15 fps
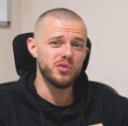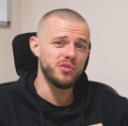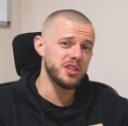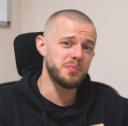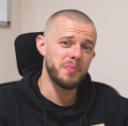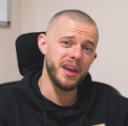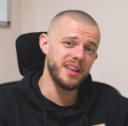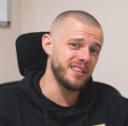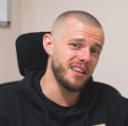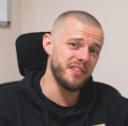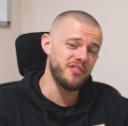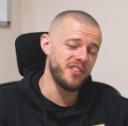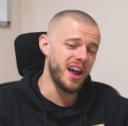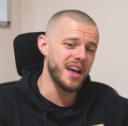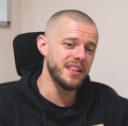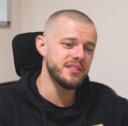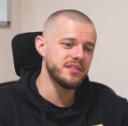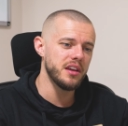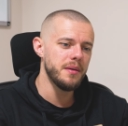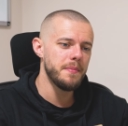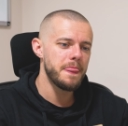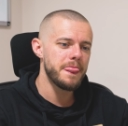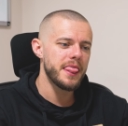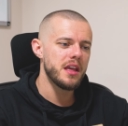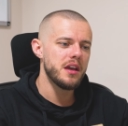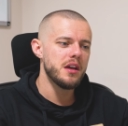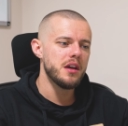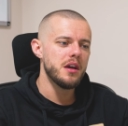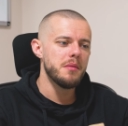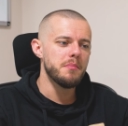Don't expect a different answer
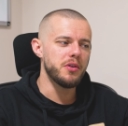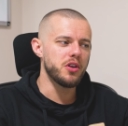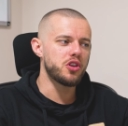but